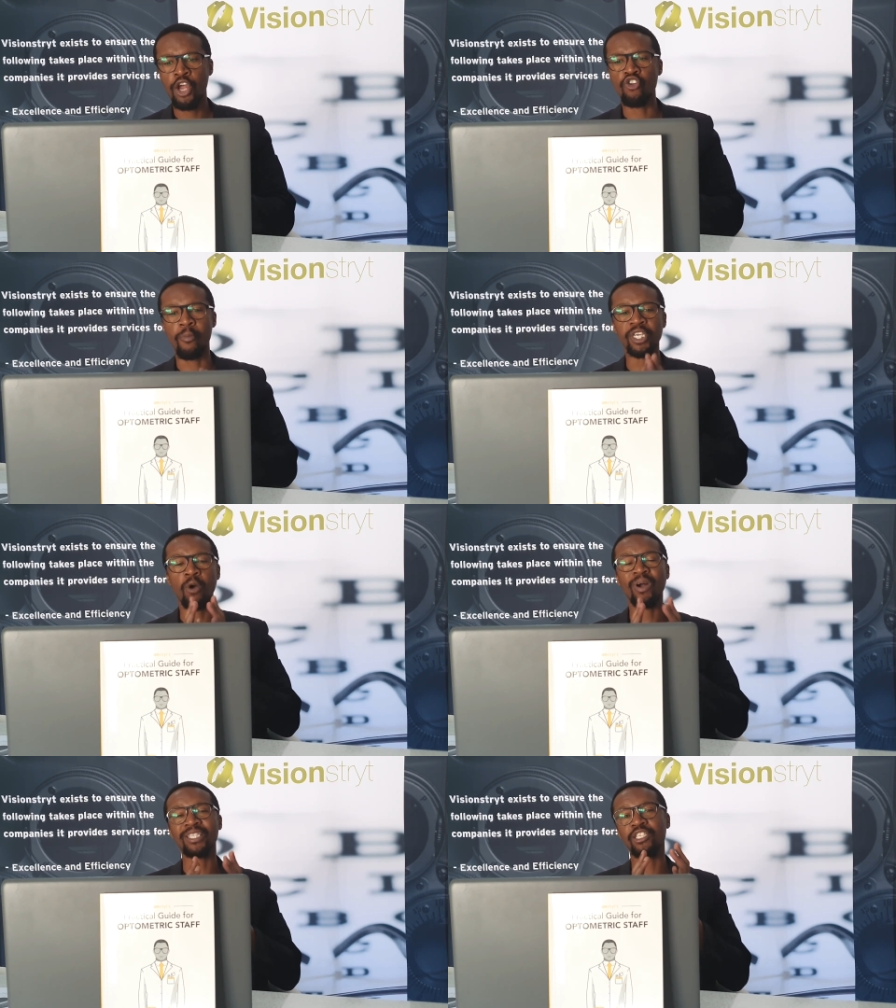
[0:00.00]
no matter
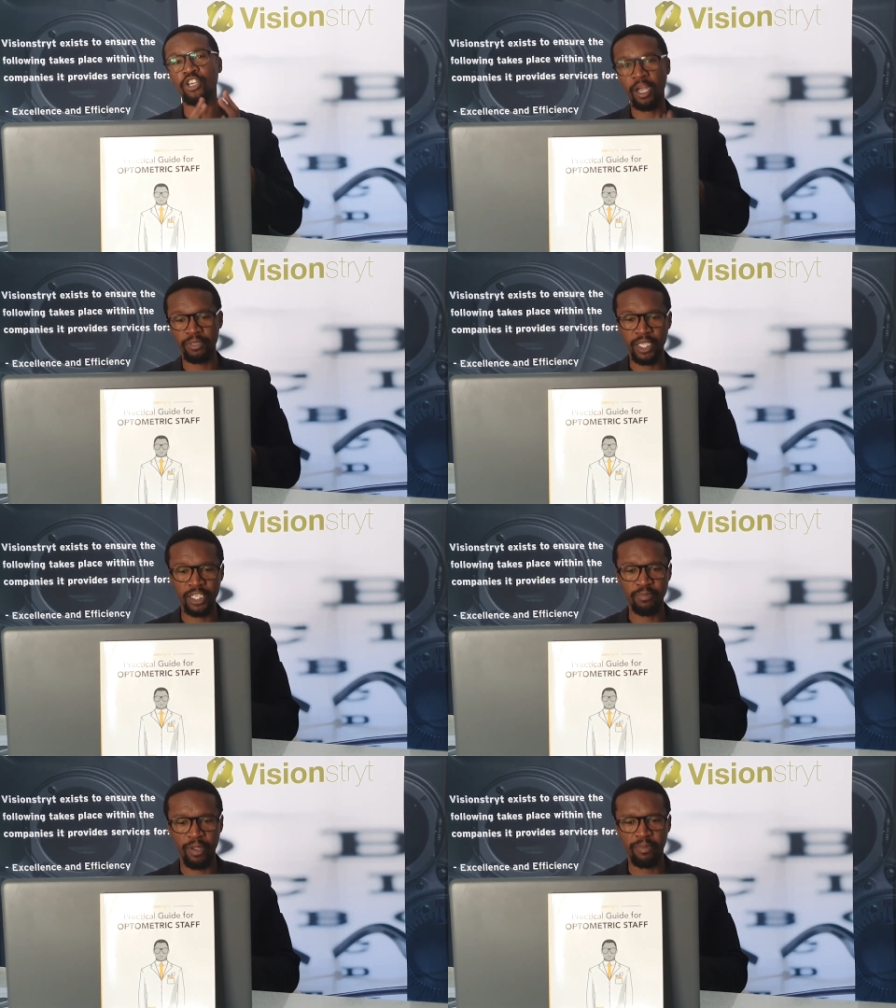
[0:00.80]
what the
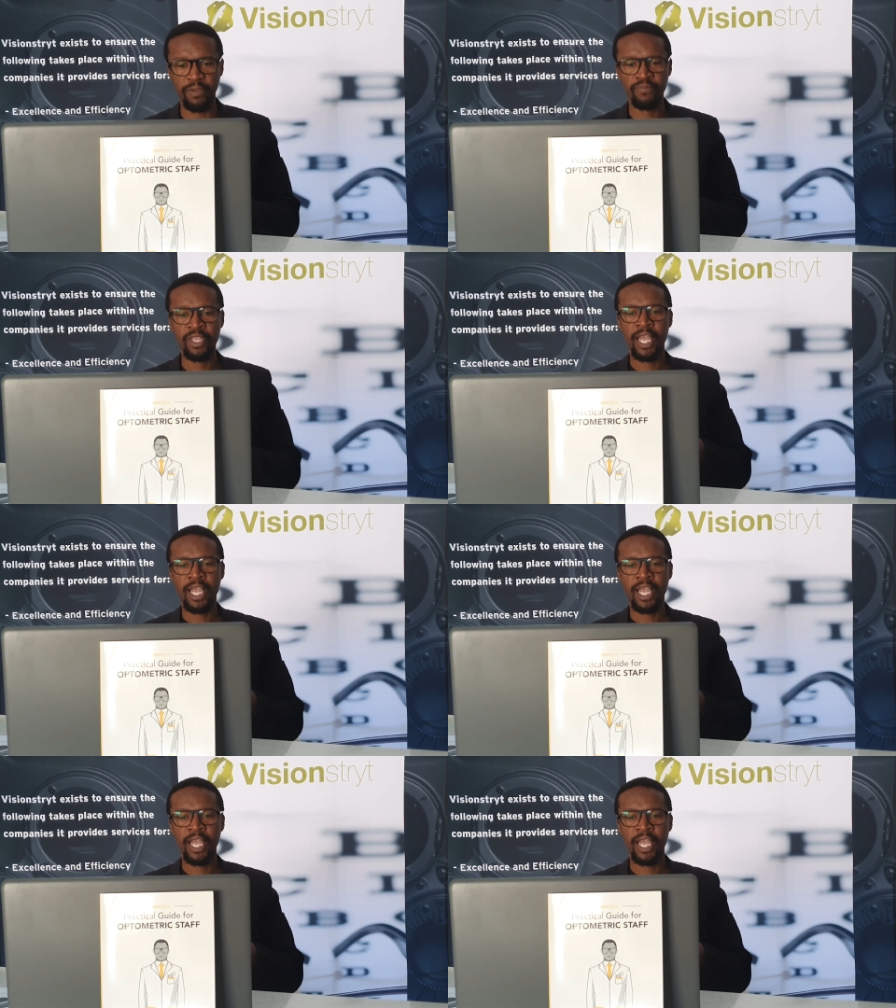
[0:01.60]
circumstances may be.